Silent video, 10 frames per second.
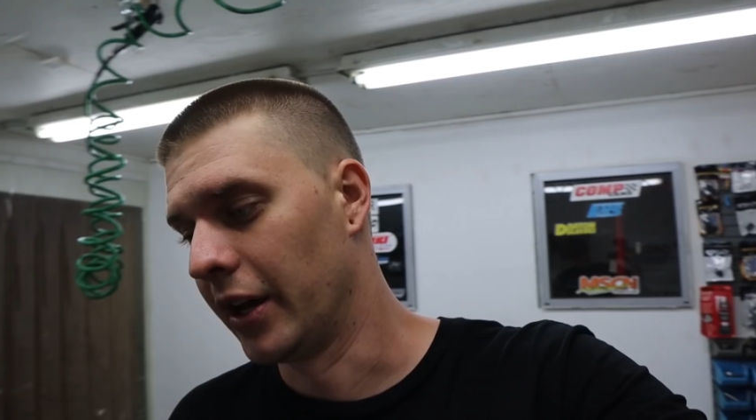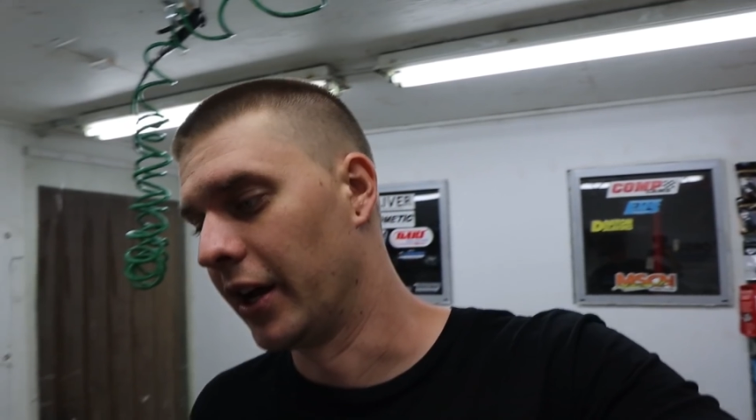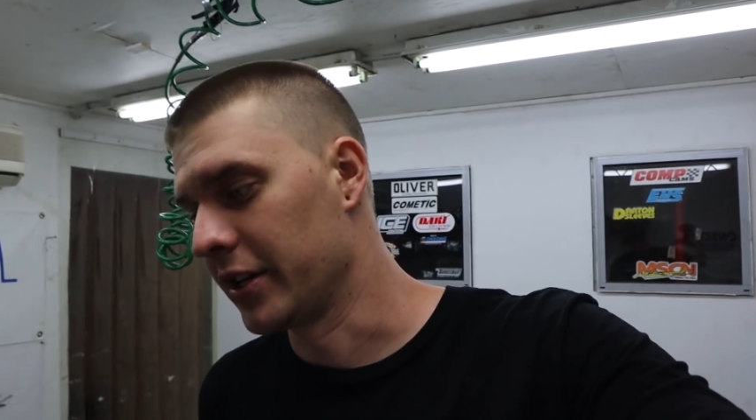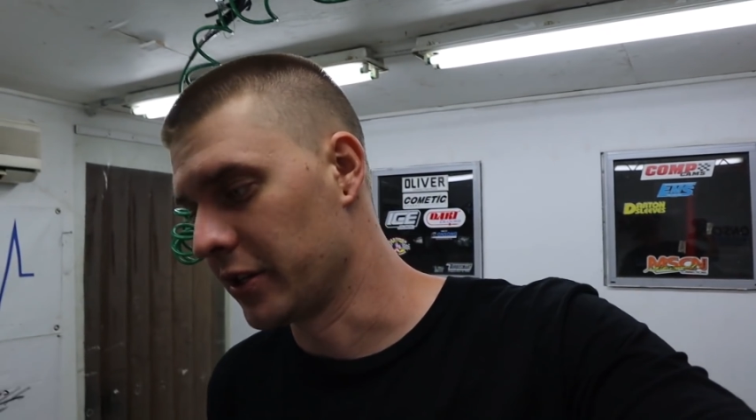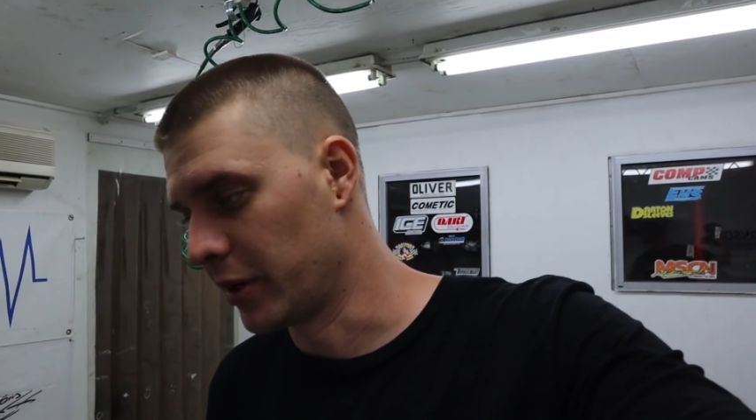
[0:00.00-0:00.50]

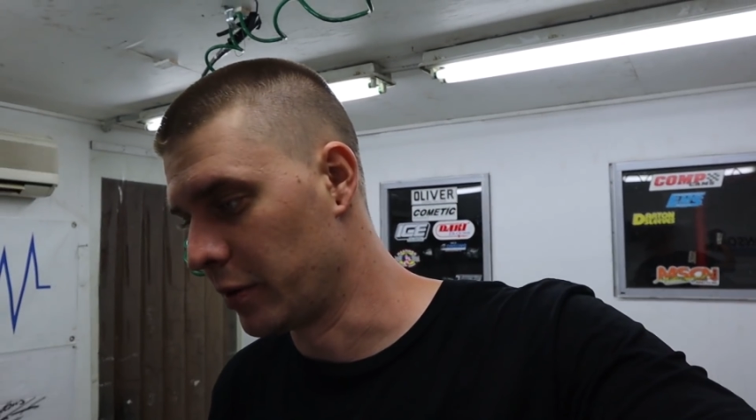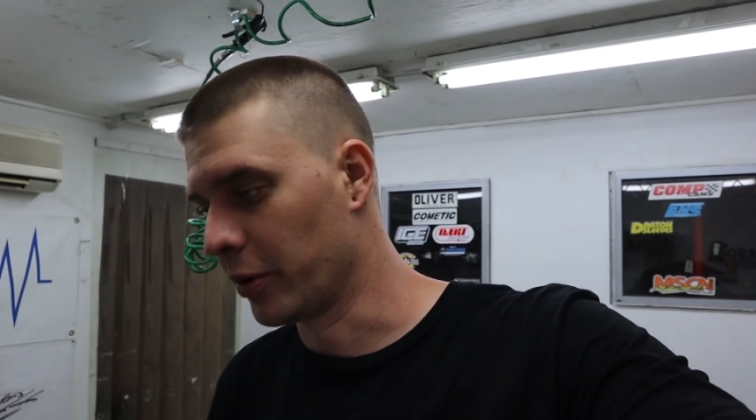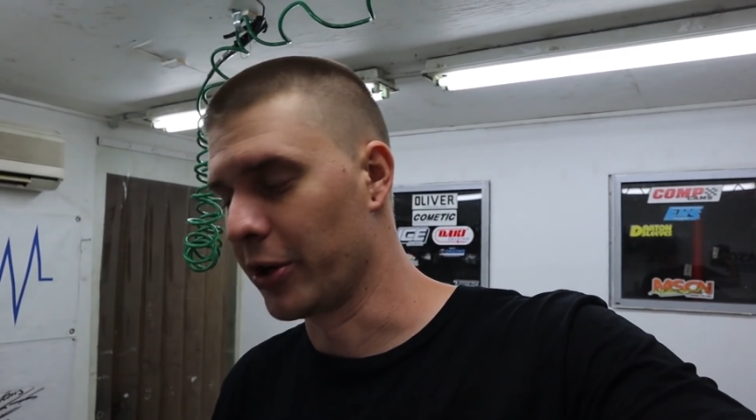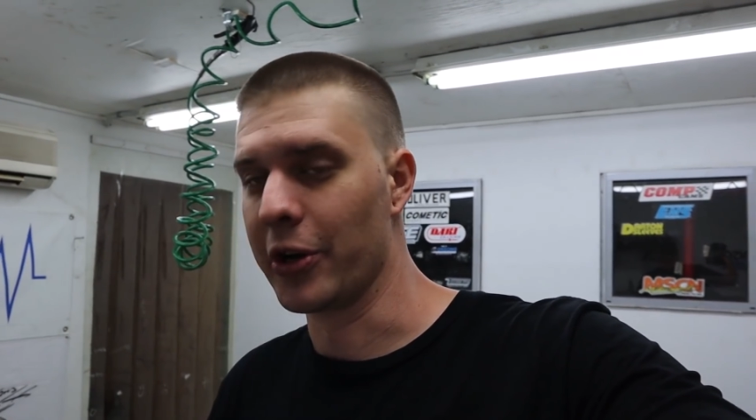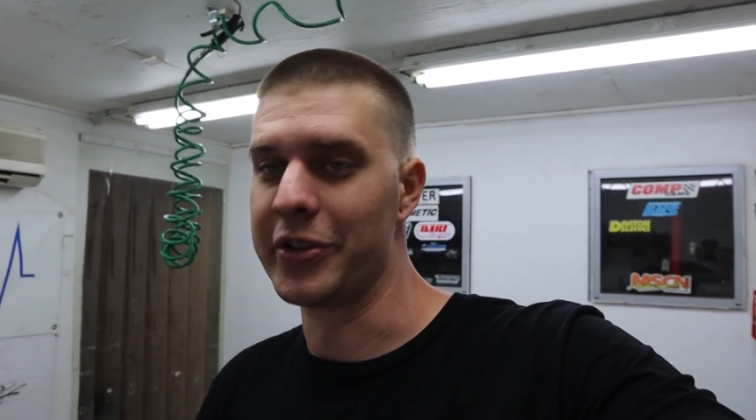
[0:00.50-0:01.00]
Uh, so we didn't
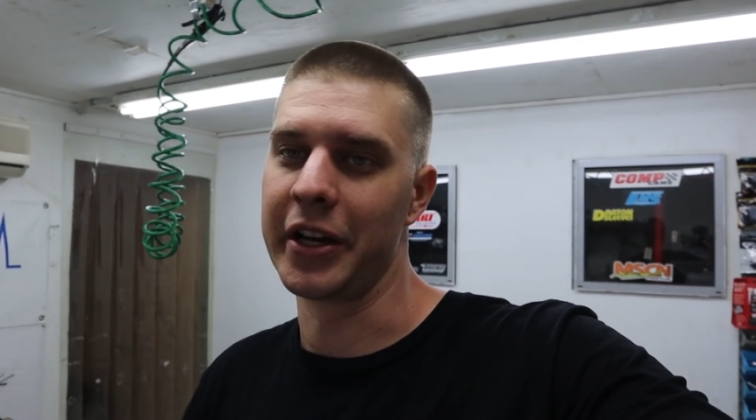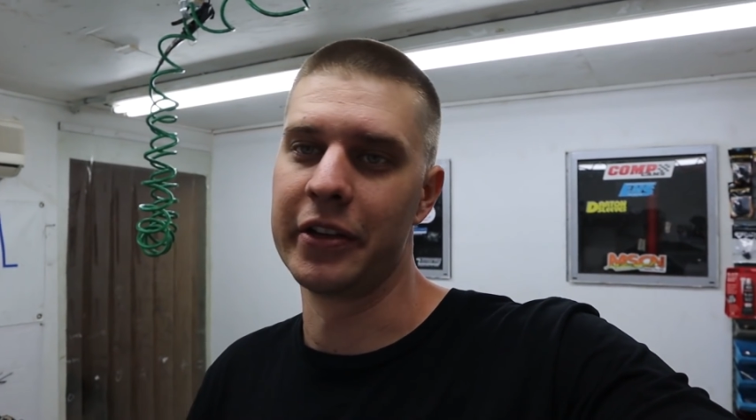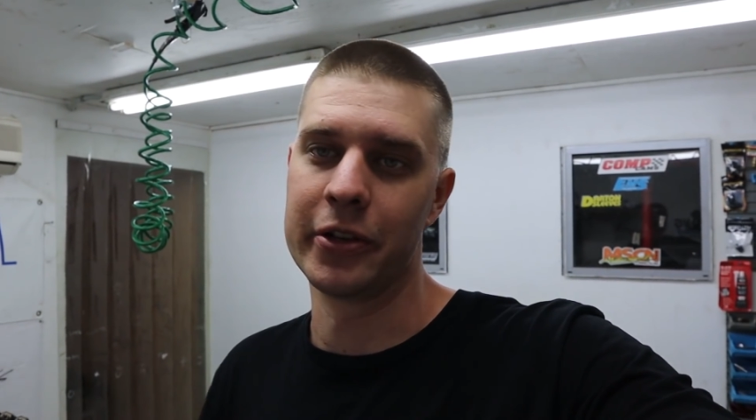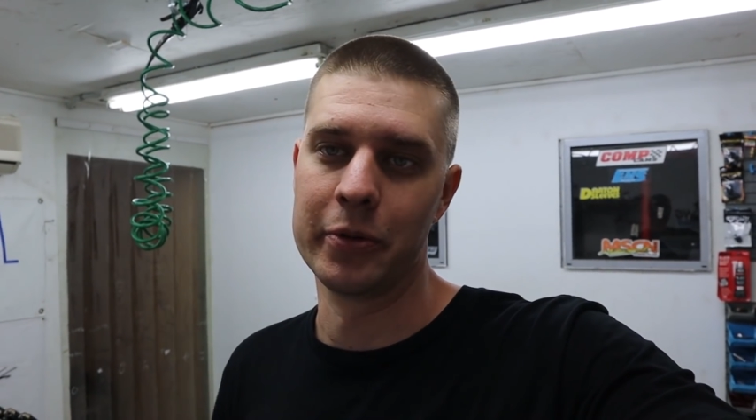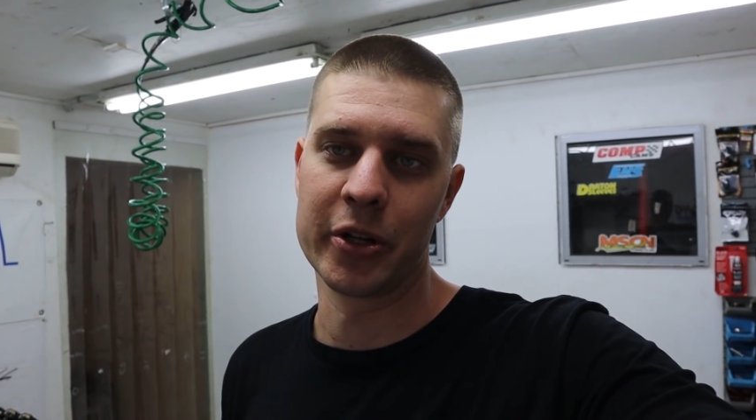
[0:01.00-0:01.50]
want to go
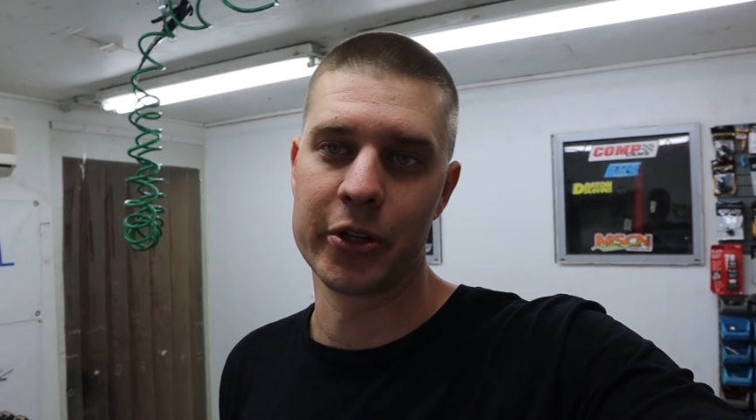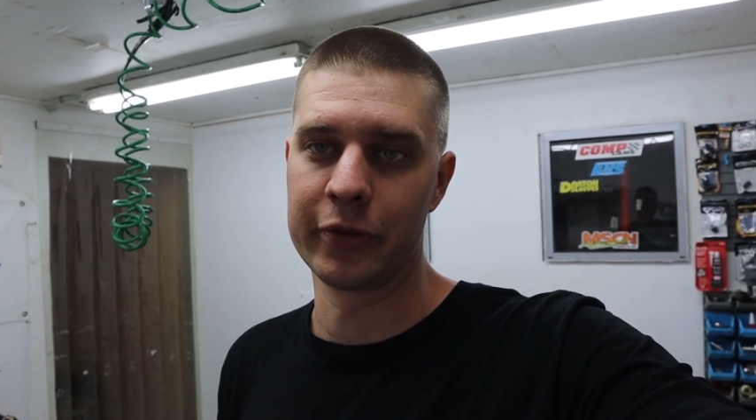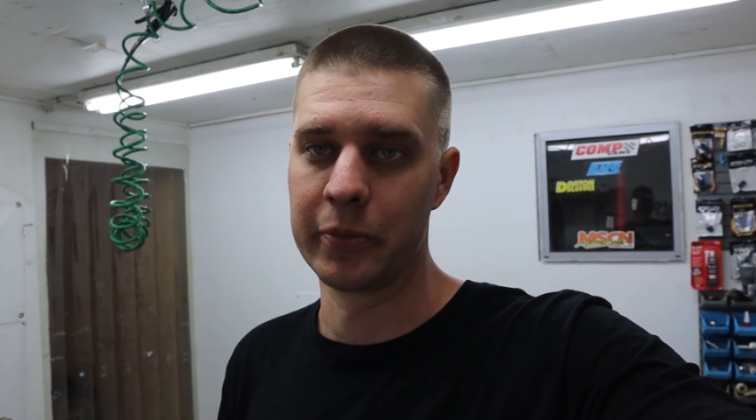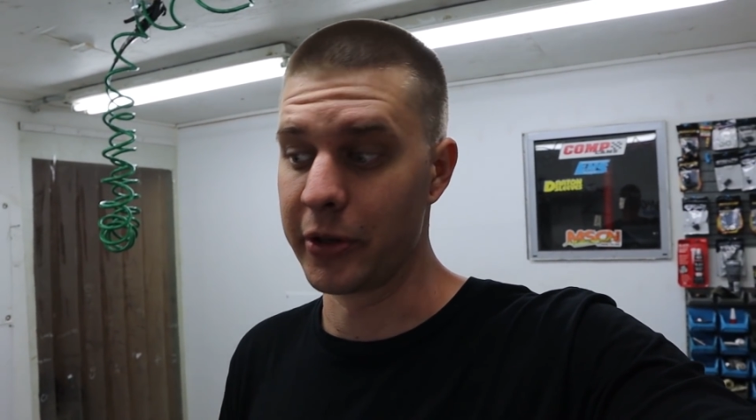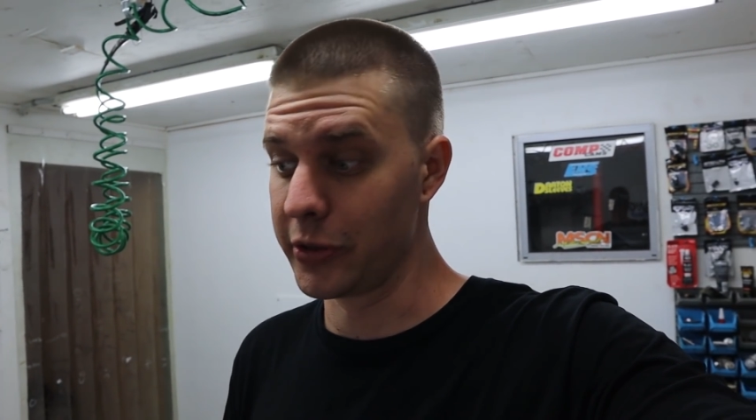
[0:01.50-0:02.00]
decking too much
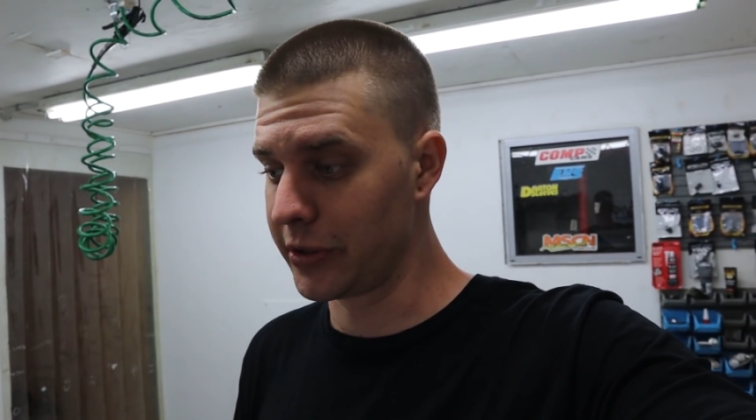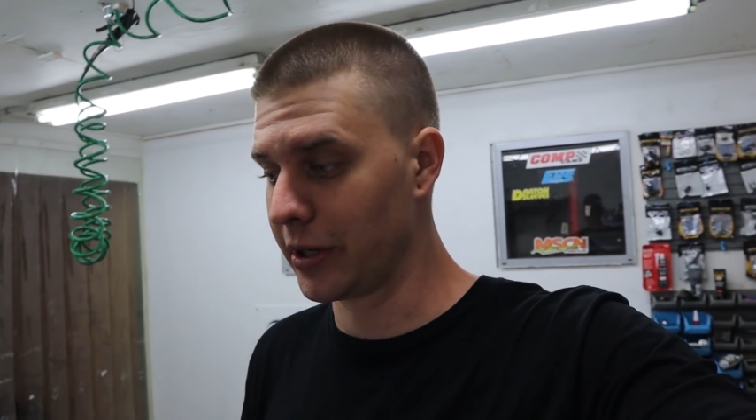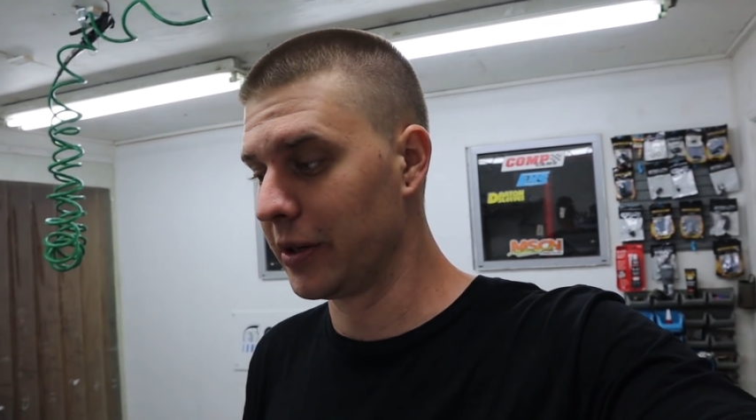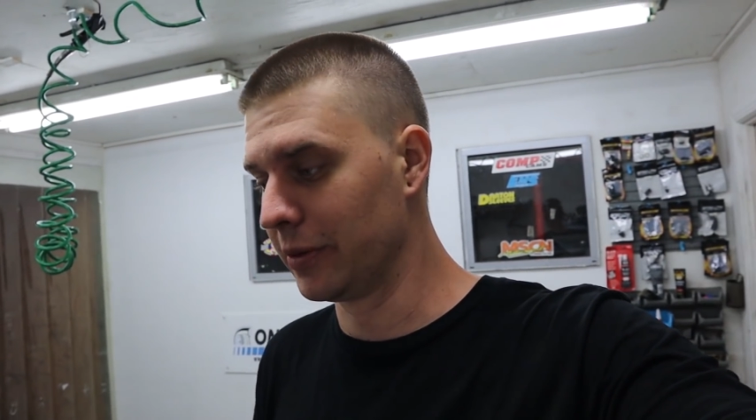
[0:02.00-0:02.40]
off them because